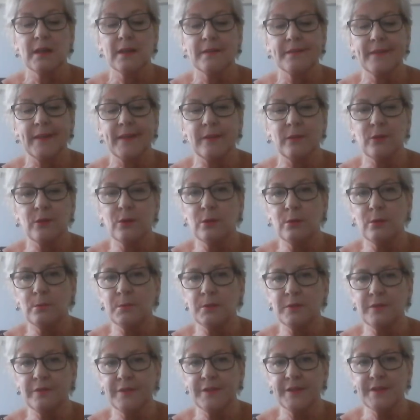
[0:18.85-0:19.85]
That normal
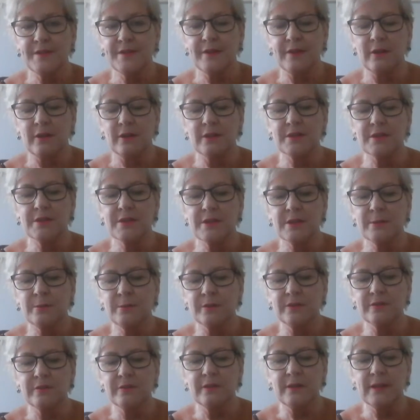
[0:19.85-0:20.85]
physiology
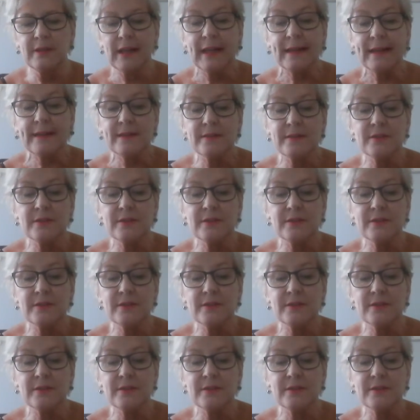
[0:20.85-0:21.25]
will relate